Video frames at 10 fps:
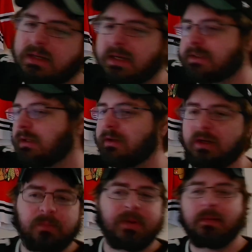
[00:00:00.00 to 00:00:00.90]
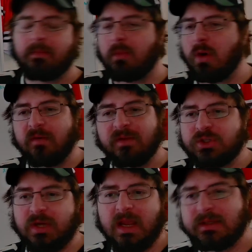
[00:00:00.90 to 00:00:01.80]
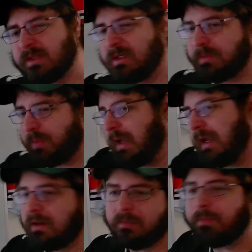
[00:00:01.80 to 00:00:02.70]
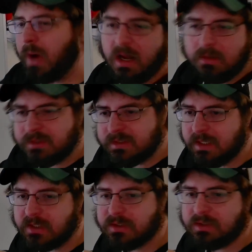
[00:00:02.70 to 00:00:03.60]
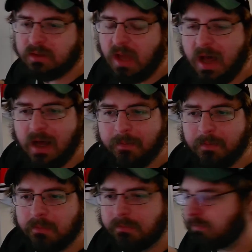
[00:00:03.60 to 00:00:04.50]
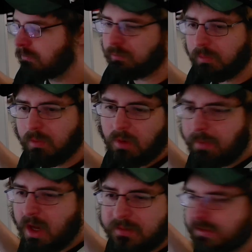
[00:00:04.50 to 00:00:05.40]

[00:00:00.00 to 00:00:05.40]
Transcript: a little bit more of a chance. He's playing bottom 6, a bottom 6